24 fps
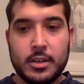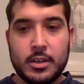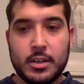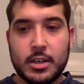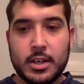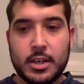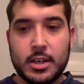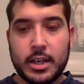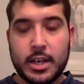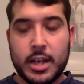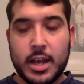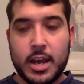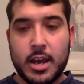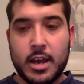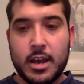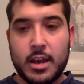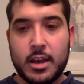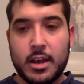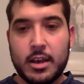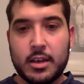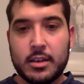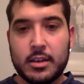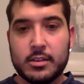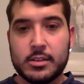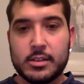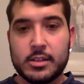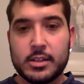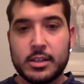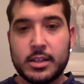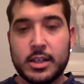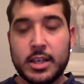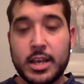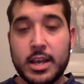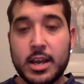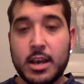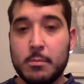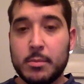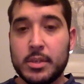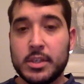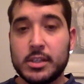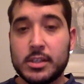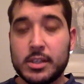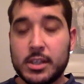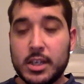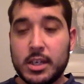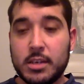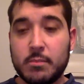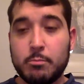It has the
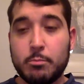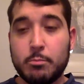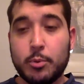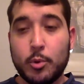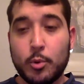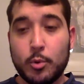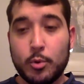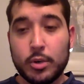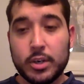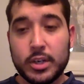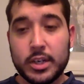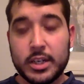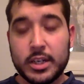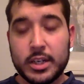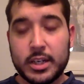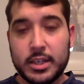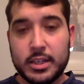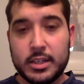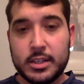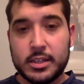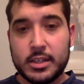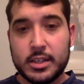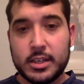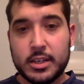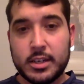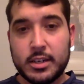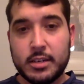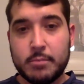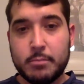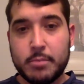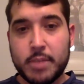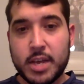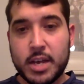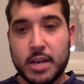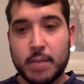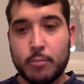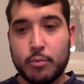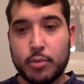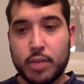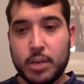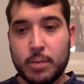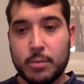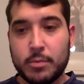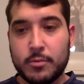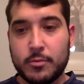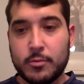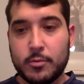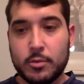MSD ported intake by Prey
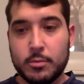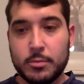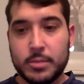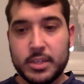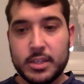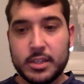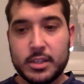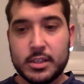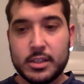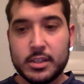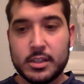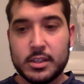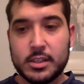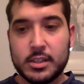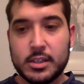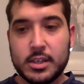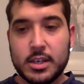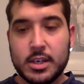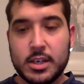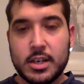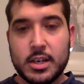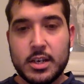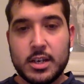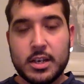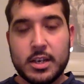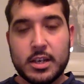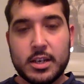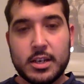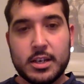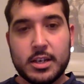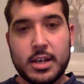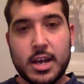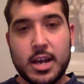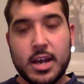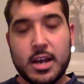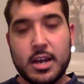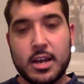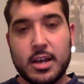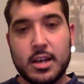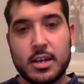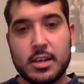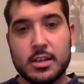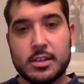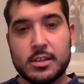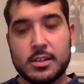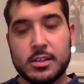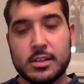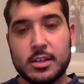Performance. It
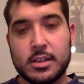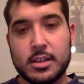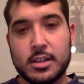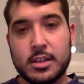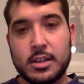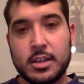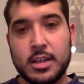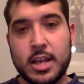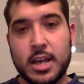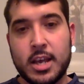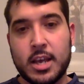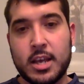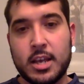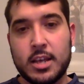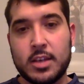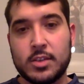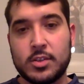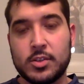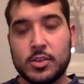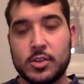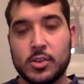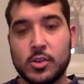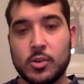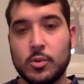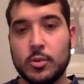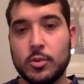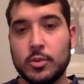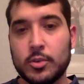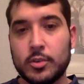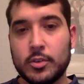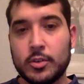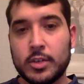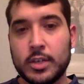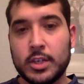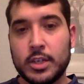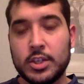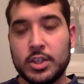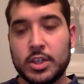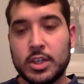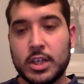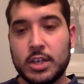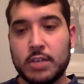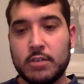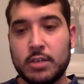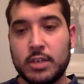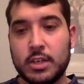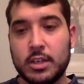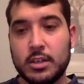has a solar
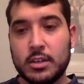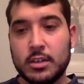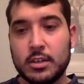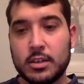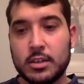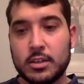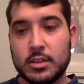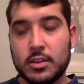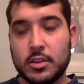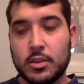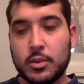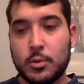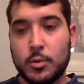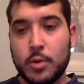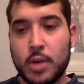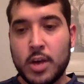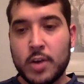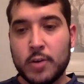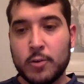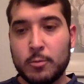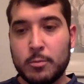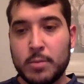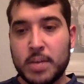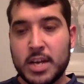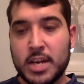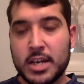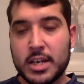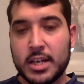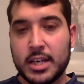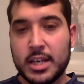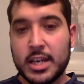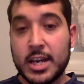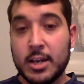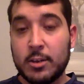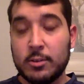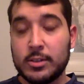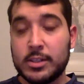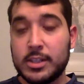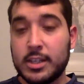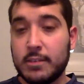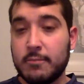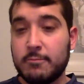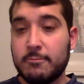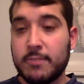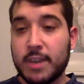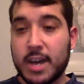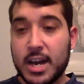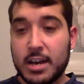engineering throttle body,
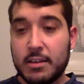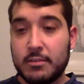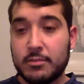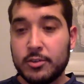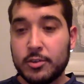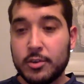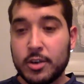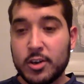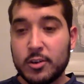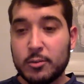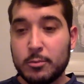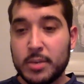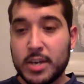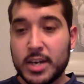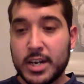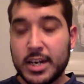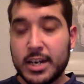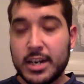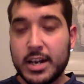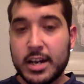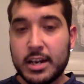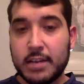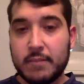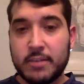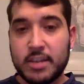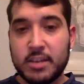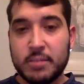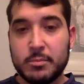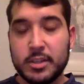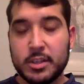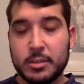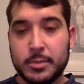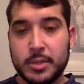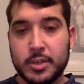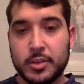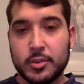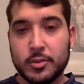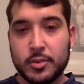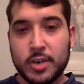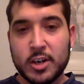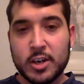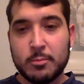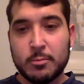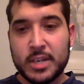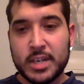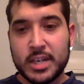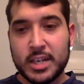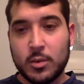LT5 throttle body, 95 millimeter
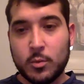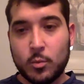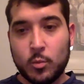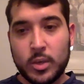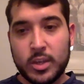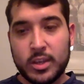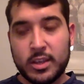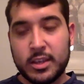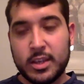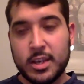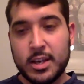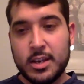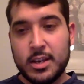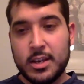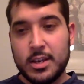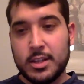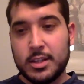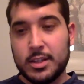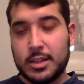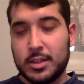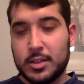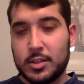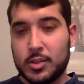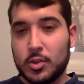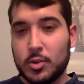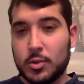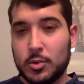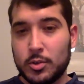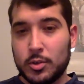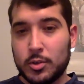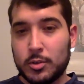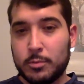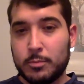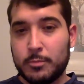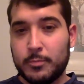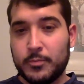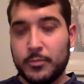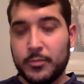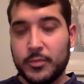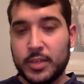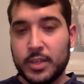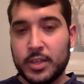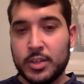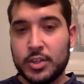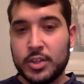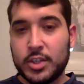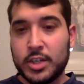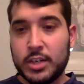throttle body with the solar
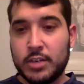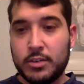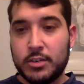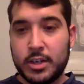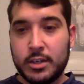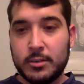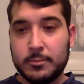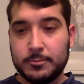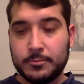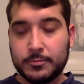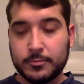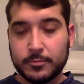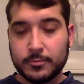engineering